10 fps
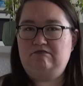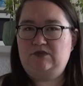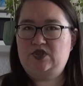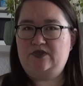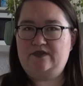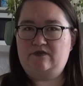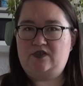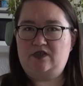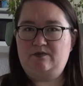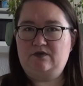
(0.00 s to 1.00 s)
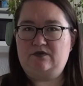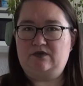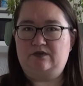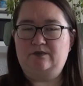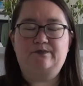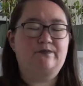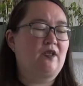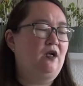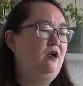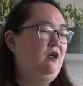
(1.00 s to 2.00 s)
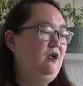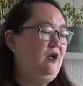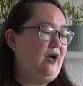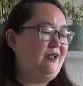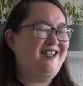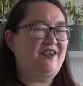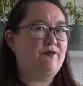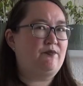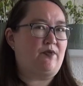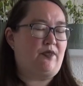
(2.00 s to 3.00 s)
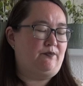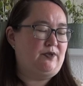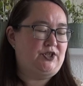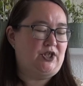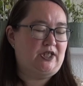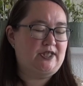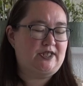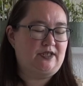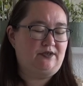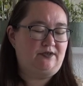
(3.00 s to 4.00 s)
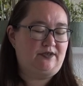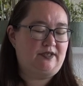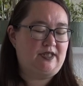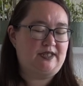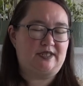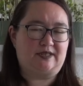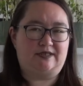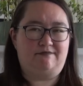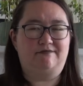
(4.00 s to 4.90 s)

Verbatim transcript: which I've never done before. And I have a brother machine, so there's a